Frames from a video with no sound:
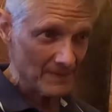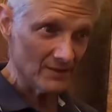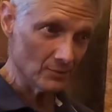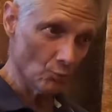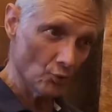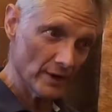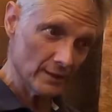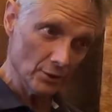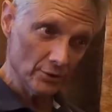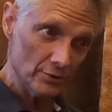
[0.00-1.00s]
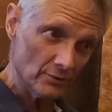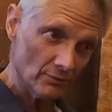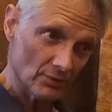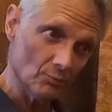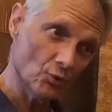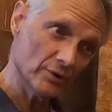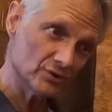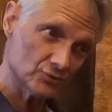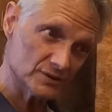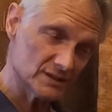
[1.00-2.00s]
And the more I learned, the more
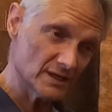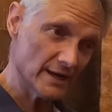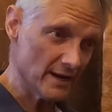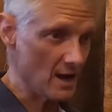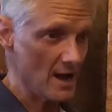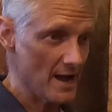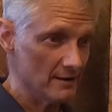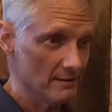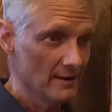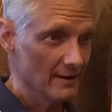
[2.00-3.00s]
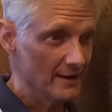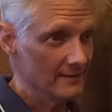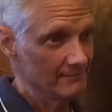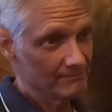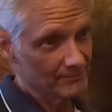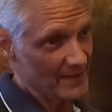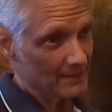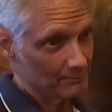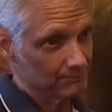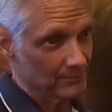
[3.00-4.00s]
interested I got. And
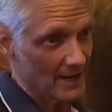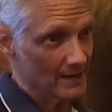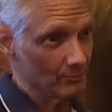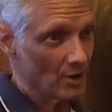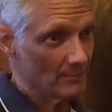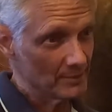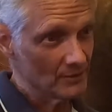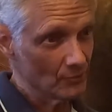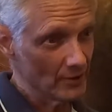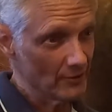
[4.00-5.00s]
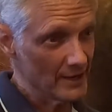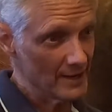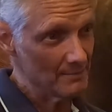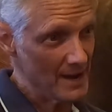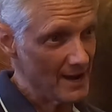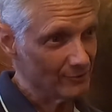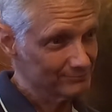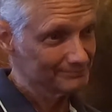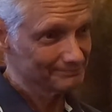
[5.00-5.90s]
that kind of brought me to where I am now.